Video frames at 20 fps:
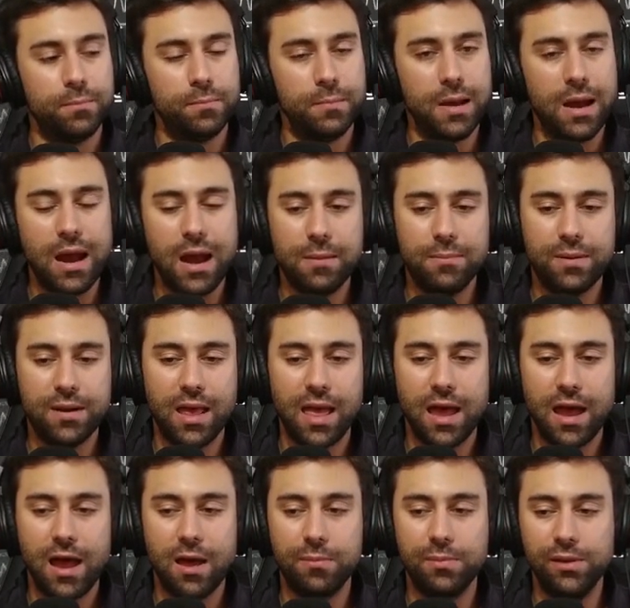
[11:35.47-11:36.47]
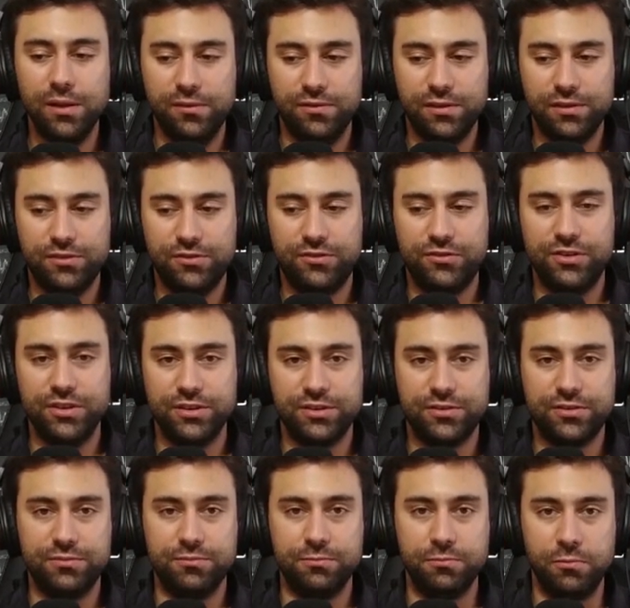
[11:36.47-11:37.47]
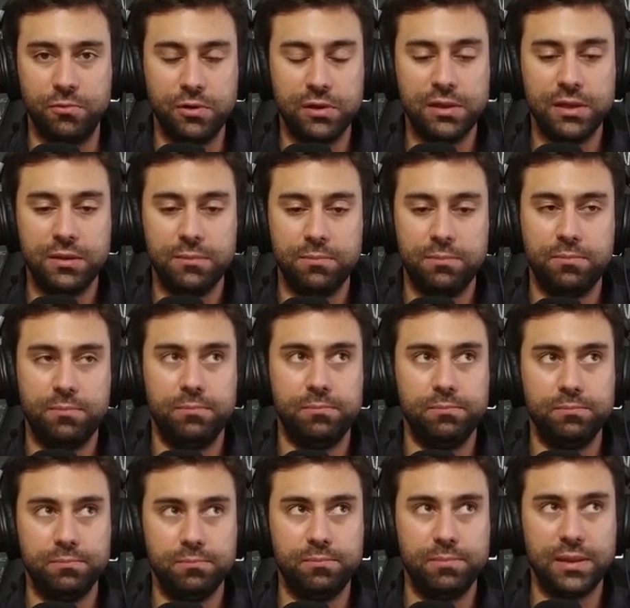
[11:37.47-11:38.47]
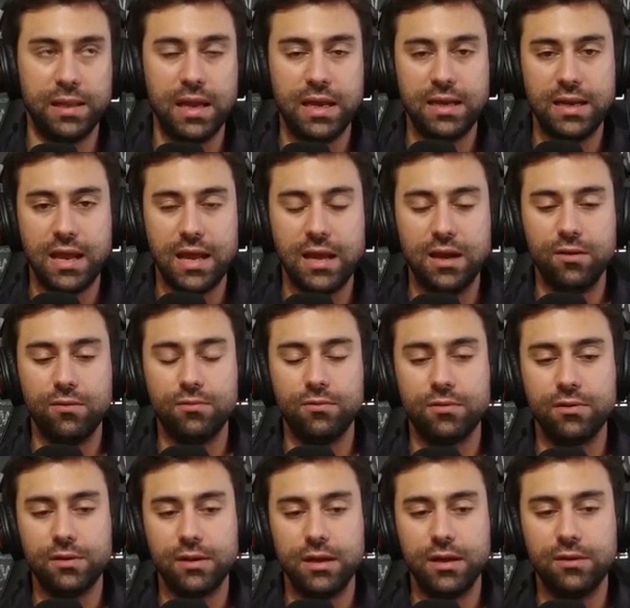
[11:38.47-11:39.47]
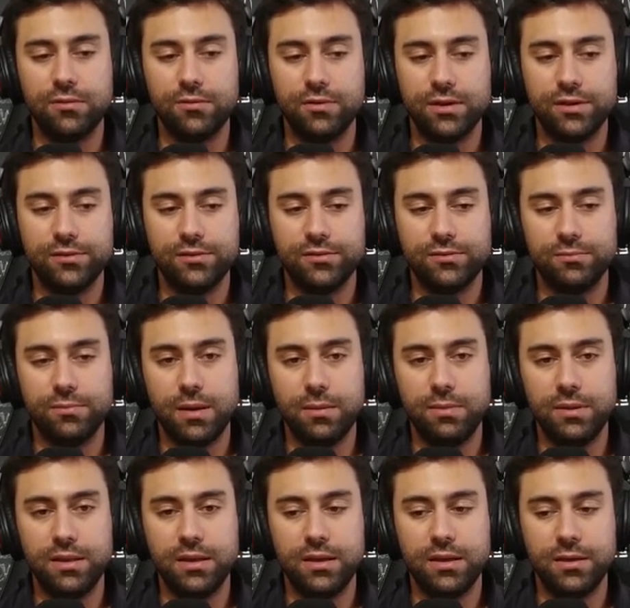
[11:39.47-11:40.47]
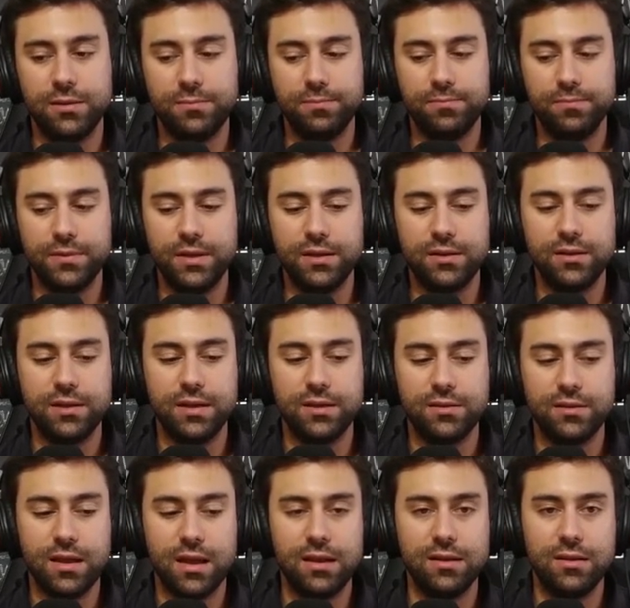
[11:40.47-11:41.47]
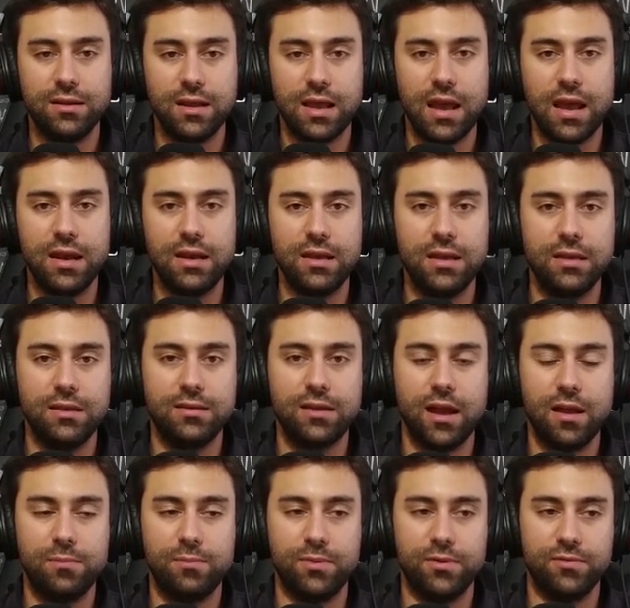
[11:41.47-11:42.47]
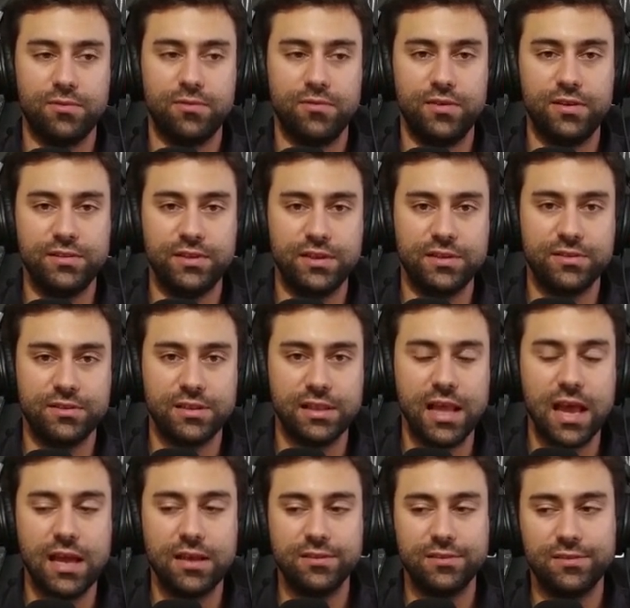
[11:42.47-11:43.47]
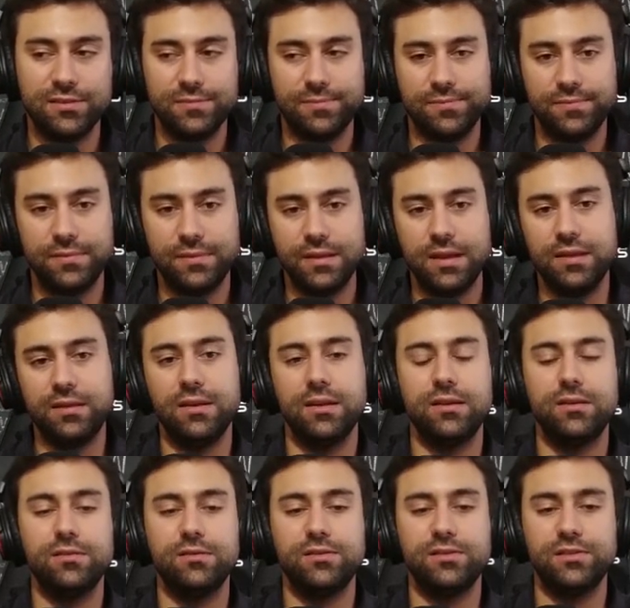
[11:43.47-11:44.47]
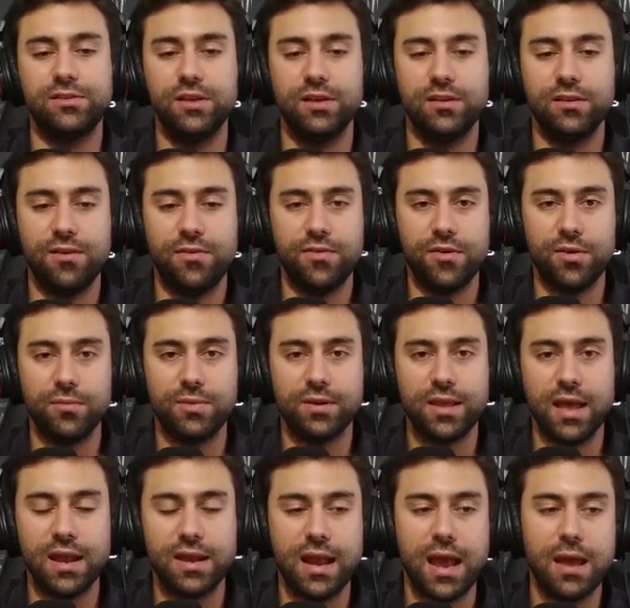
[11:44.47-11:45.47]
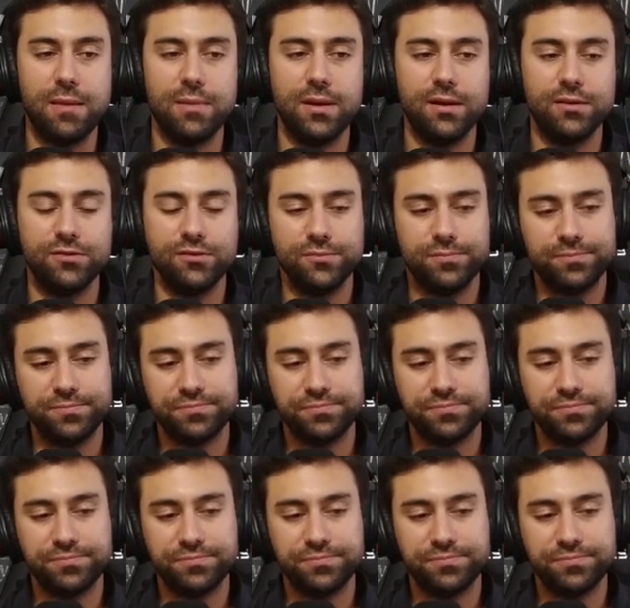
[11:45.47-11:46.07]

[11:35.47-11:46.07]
but I believe it's just really plain ignorant. Maybe they didn't attend any type of physics class, they didn't study thermodynamics.